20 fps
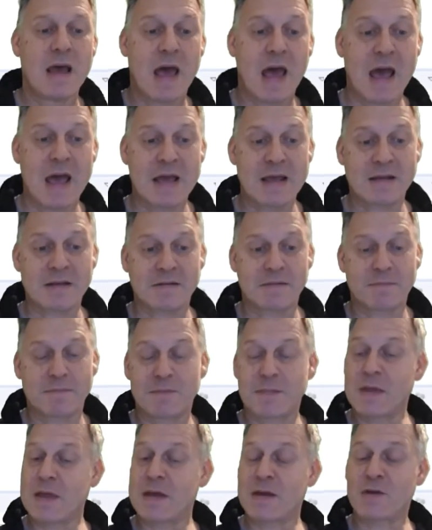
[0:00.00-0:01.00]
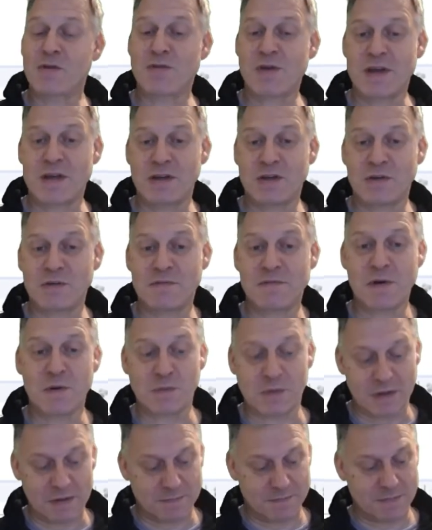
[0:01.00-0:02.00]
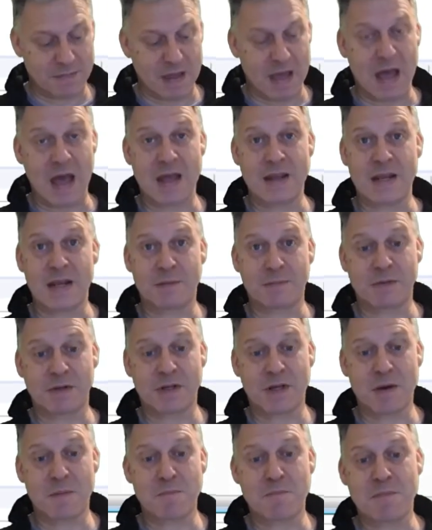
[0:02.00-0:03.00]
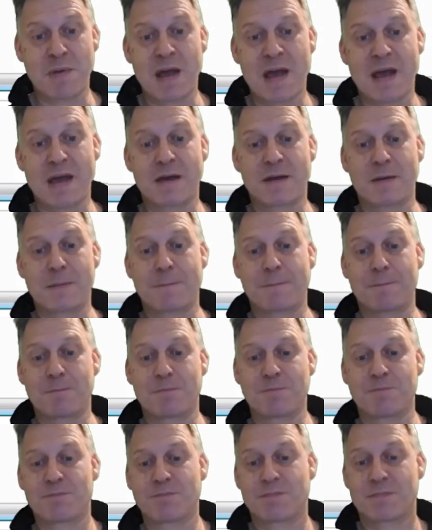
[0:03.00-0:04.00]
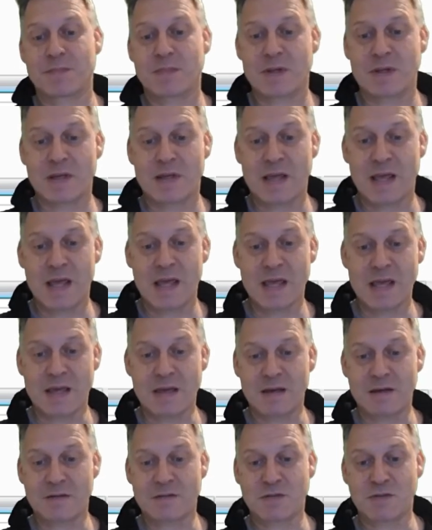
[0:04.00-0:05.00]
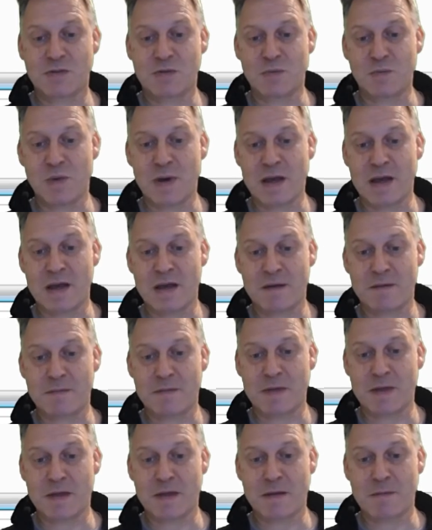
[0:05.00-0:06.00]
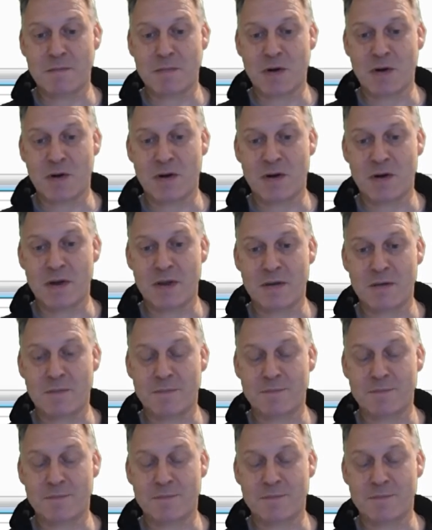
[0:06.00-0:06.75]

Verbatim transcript: and create a new folder and then I'm going to come back here to where my